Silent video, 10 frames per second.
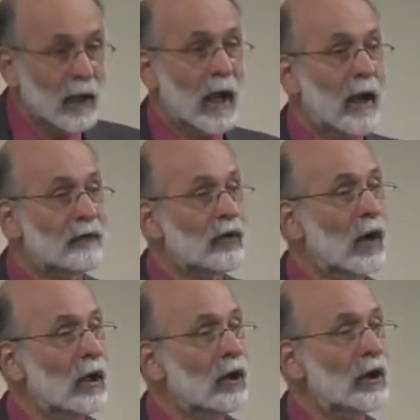after
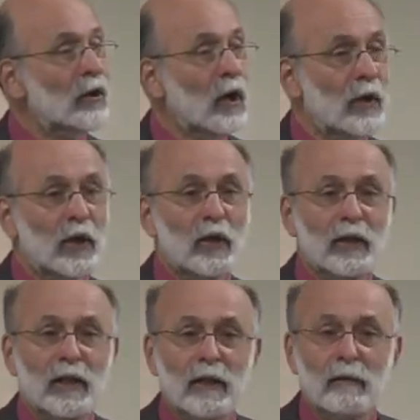all, look at all the
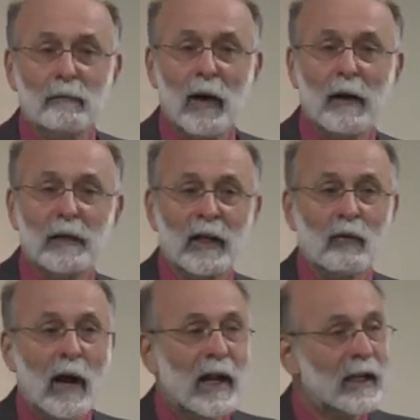good that bombing
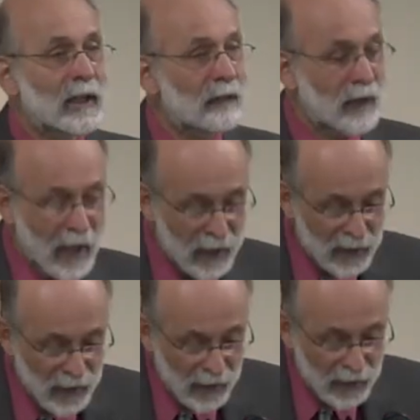Iraq and
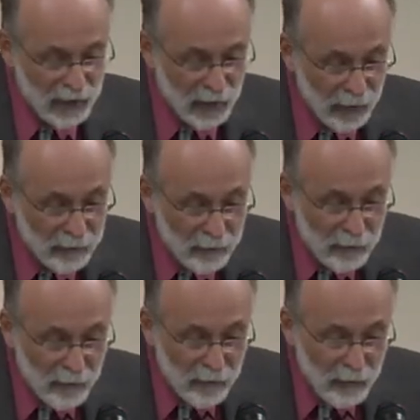Afghanistan has done.
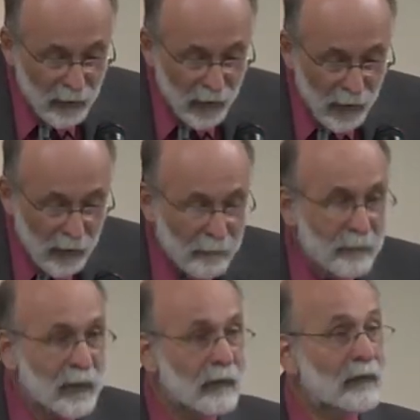Uh,
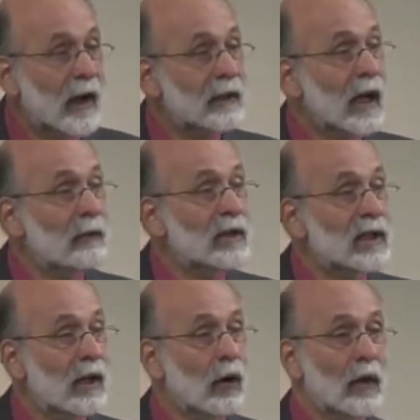in fact, I would
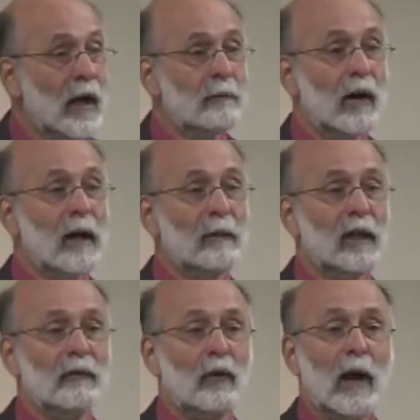say all that
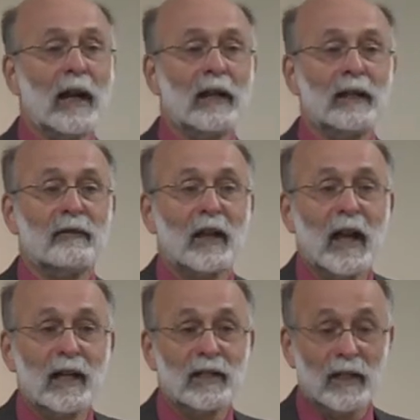bombing of Iraq and
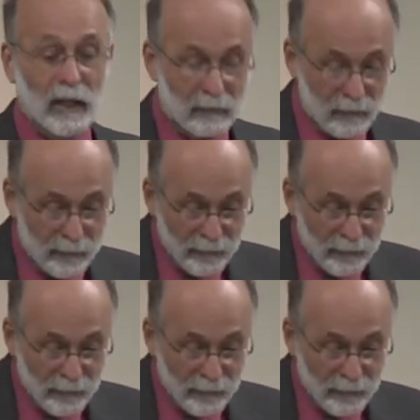Afghanistan,